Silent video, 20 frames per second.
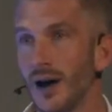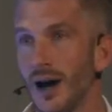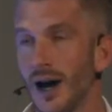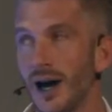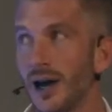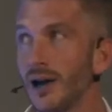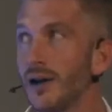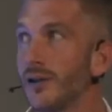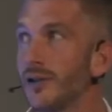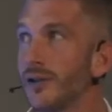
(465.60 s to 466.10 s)

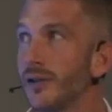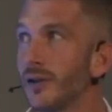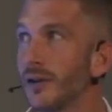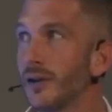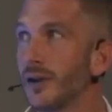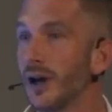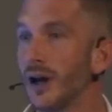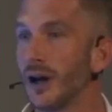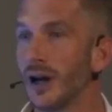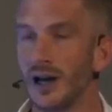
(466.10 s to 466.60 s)
And
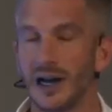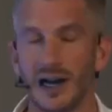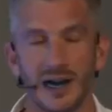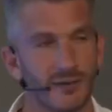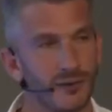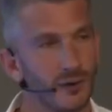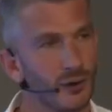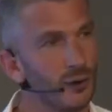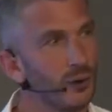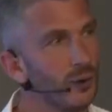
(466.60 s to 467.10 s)
at a
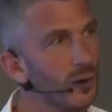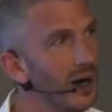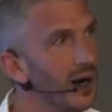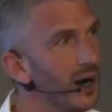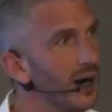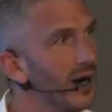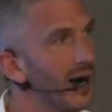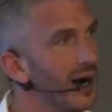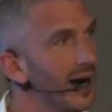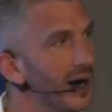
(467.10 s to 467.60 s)
level
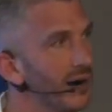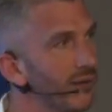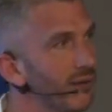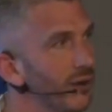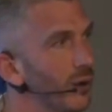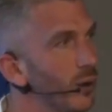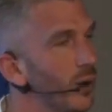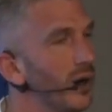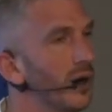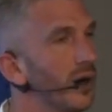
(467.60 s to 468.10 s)
where
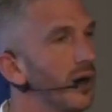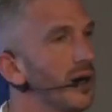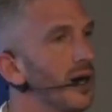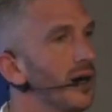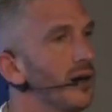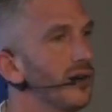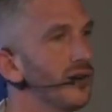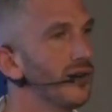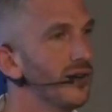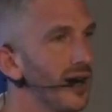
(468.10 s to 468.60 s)
everyone can
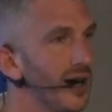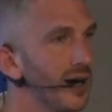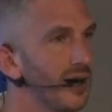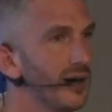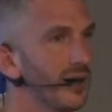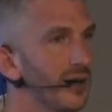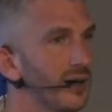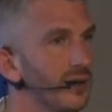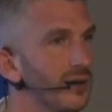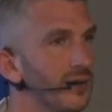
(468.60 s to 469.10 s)

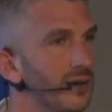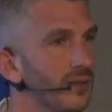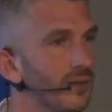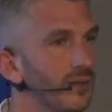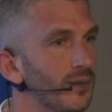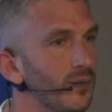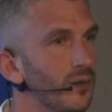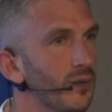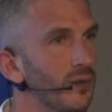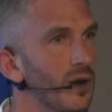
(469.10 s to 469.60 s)
understand it.
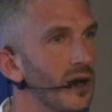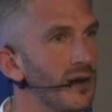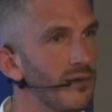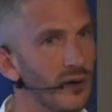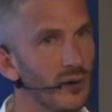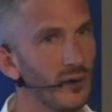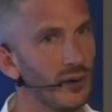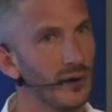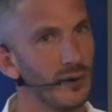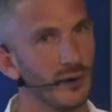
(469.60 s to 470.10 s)
And
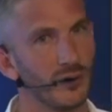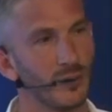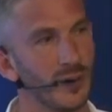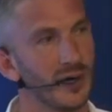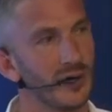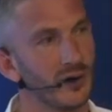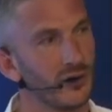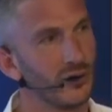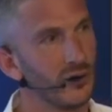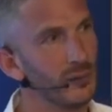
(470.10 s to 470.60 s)
if you want to
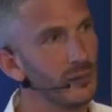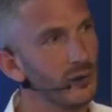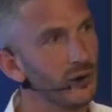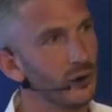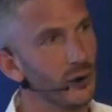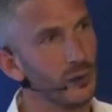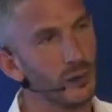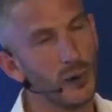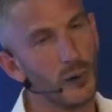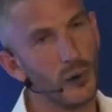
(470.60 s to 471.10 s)
speak to some
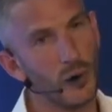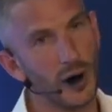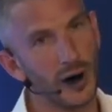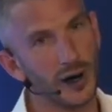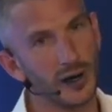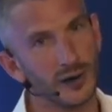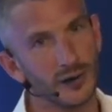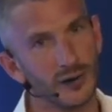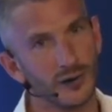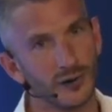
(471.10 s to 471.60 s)
super
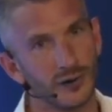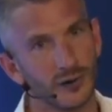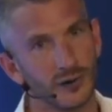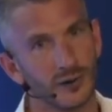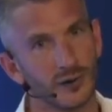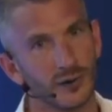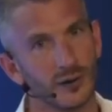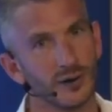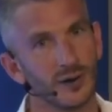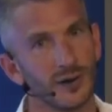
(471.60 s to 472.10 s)
brains,
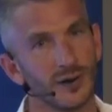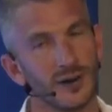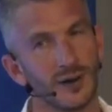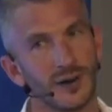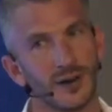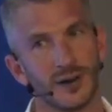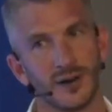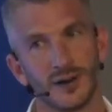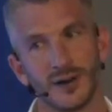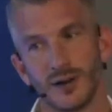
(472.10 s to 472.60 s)

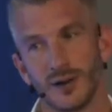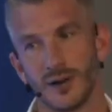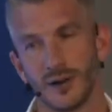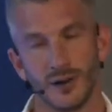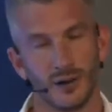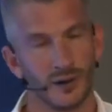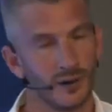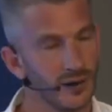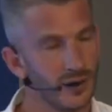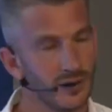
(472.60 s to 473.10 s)

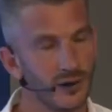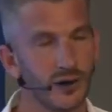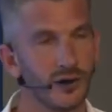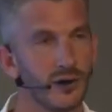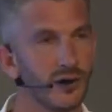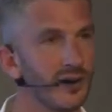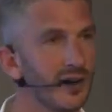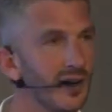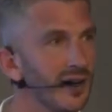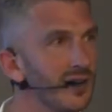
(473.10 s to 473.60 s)
then you
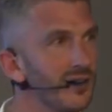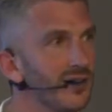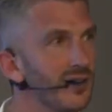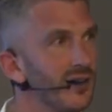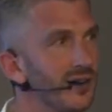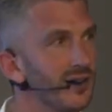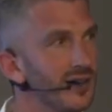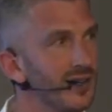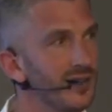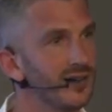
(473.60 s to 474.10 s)
can dig into
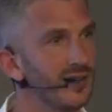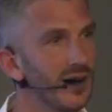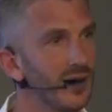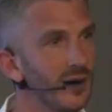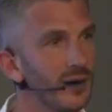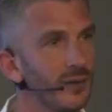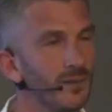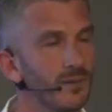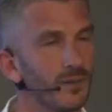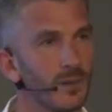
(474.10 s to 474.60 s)
the
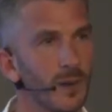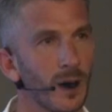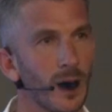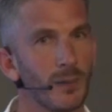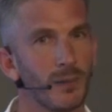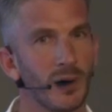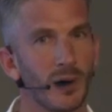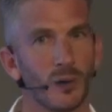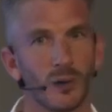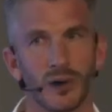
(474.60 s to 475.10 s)
detail.
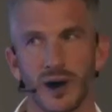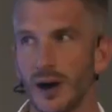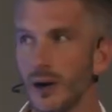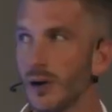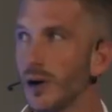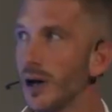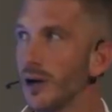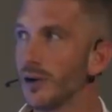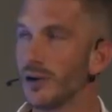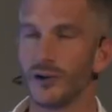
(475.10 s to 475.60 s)
But
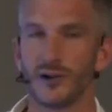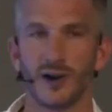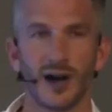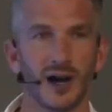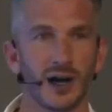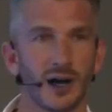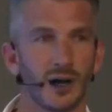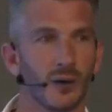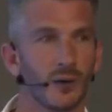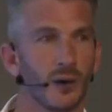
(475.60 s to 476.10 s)
without
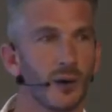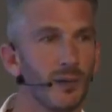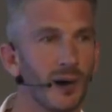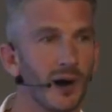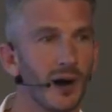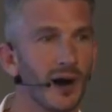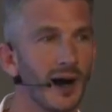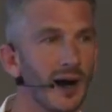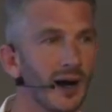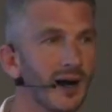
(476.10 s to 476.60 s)
understanding what
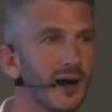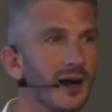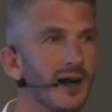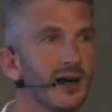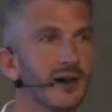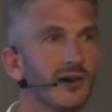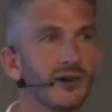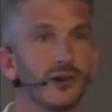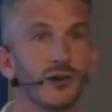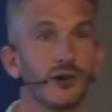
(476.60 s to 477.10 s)
biohacking
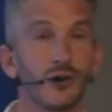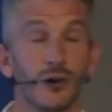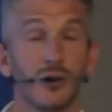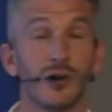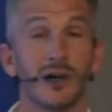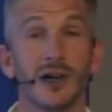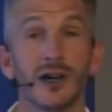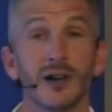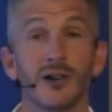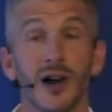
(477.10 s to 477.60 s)
is,
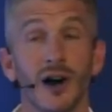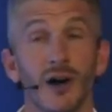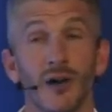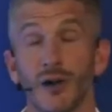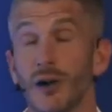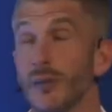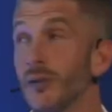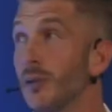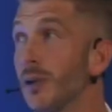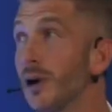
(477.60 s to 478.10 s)
truly is health
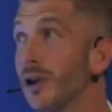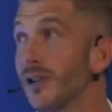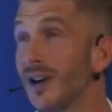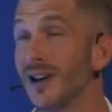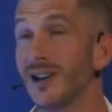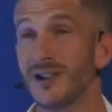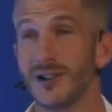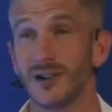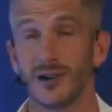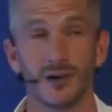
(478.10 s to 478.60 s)

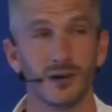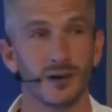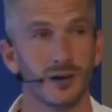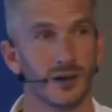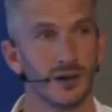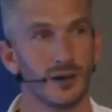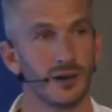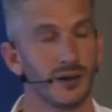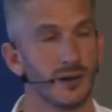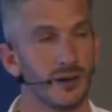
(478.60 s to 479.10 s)
optimization,
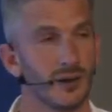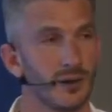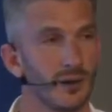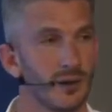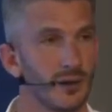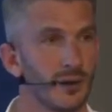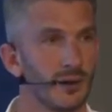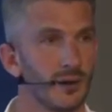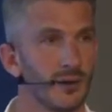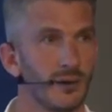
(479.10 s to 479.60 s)

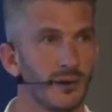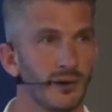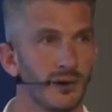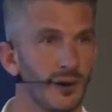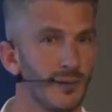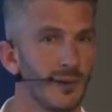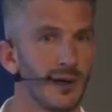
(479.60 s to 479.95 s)
so